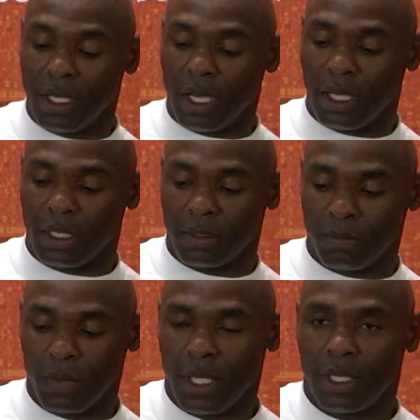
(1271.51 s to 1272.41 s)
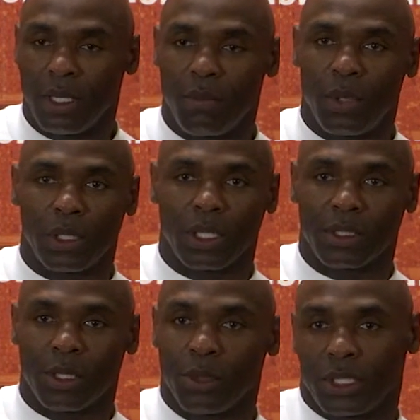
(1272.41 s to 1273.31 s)
Uh,
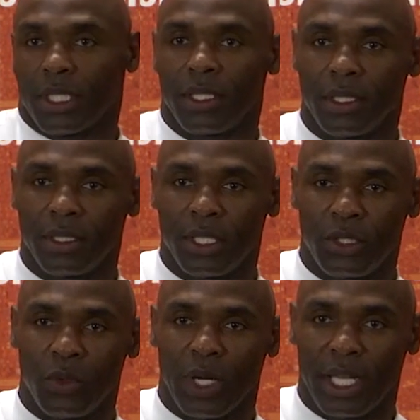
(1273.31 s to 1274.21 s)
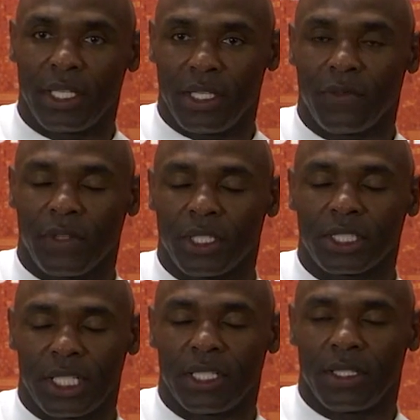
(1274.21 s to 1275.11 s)
because I'm gonna sit here and do what I need to finish
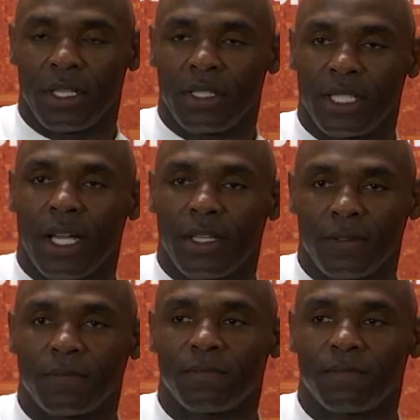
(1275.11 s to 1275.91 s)
getting uh, done.